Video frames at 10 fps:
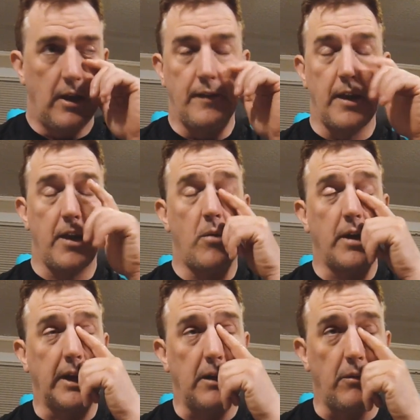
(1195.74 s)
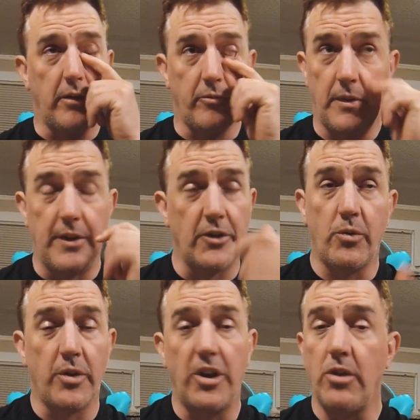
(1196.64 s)
they didn't want to get rid of them. And they're
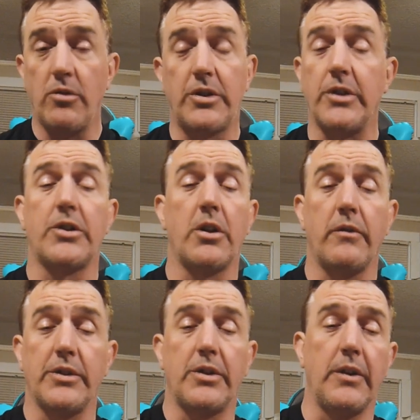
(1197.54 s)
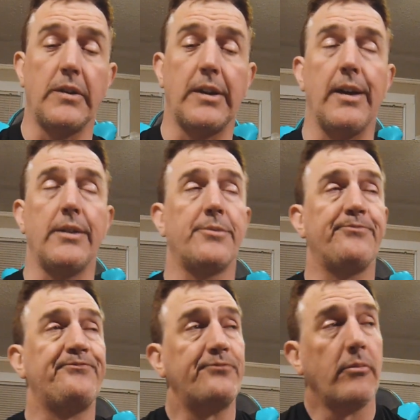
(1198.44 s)
doing a huge disservice to these guys.
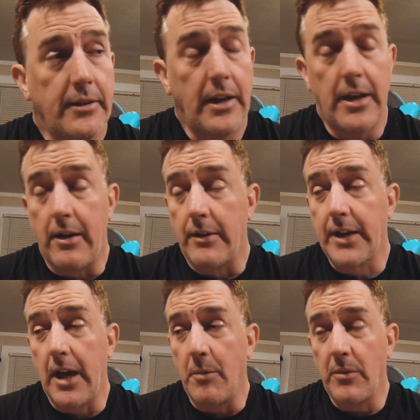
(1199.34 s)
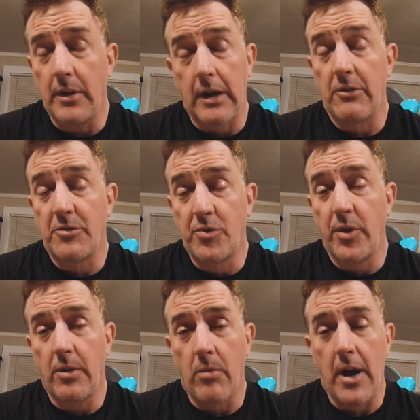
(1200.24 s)
I was
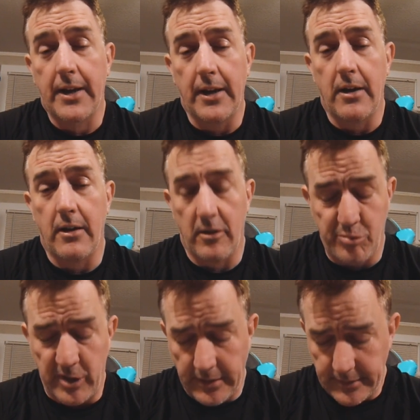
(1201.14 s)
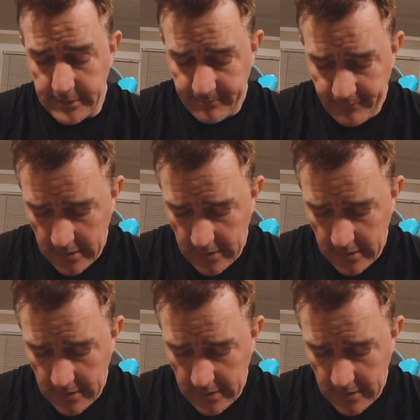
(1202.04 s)
between a rock and a hard place.